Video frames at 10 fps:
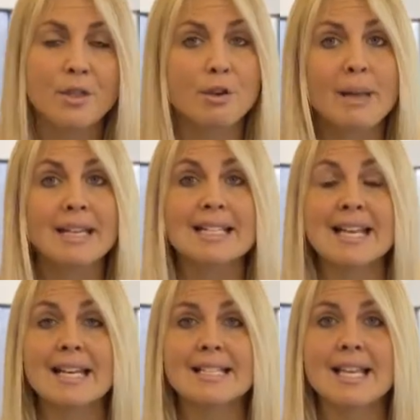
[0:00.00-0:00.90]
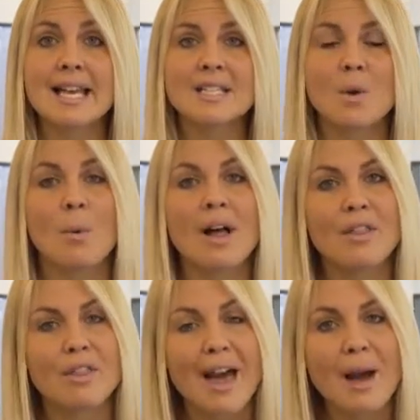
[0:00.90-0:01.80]
The remaining 10 sets,
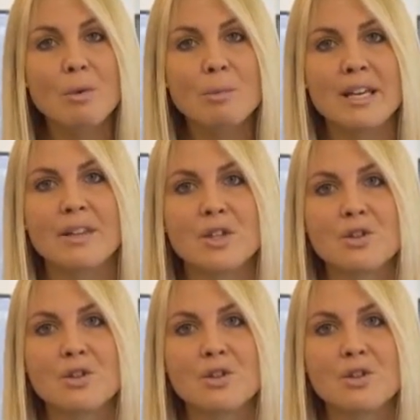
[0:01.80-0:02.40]
well, that will be